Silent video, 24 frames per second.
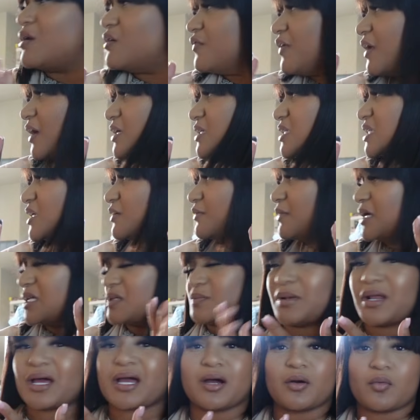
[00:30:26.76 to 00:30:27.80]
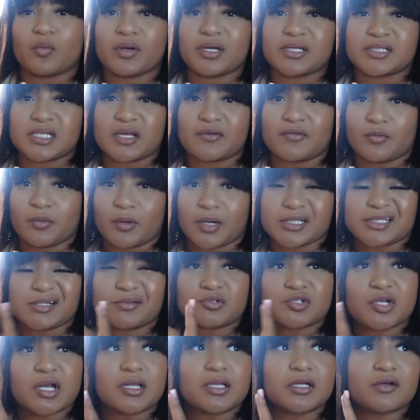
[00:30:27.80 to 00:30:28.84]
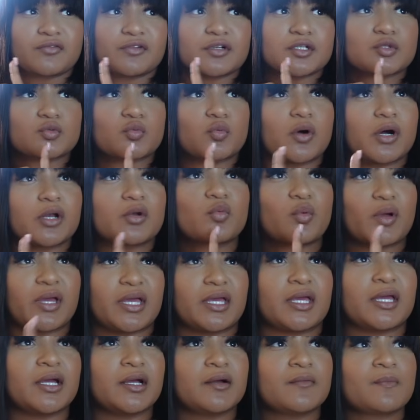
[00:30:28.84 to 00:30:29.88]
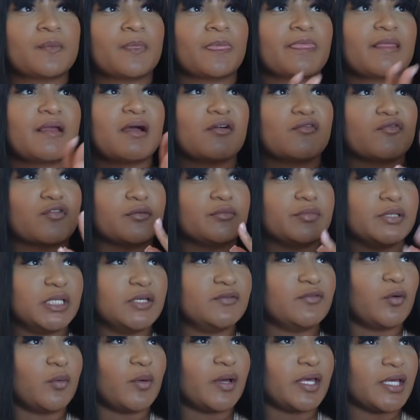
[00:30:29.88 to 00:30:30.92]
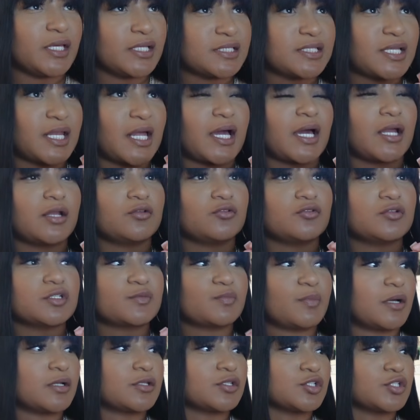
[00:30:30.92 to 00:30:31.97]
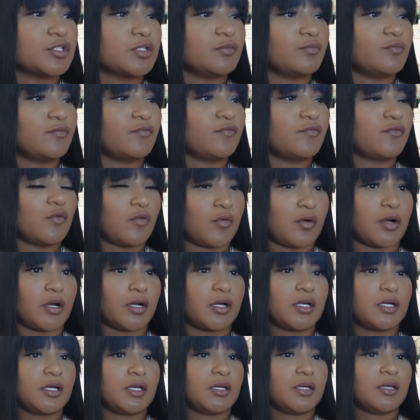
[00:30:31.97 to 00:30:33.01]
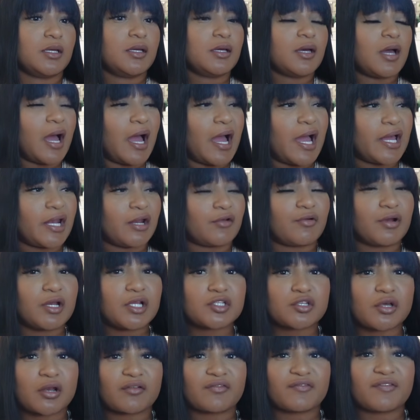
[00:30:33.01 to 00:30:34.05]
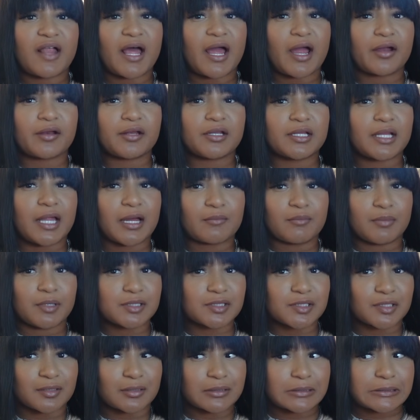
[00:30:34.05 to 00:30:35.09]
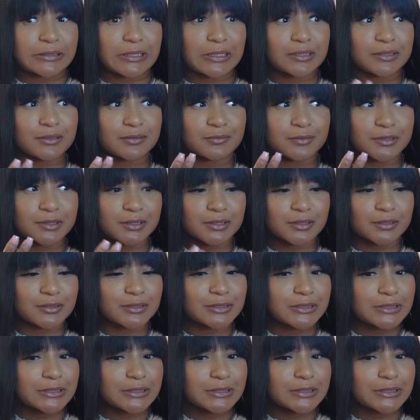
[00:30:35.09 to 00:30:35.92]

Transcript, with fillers: know if you can see the mess, but I got wigs everywhere because I'm trying to look for this one wig from Diva Wigs that I got to do the sponsorship for. I had already started fly ironing it like months ago, like 2 months ago.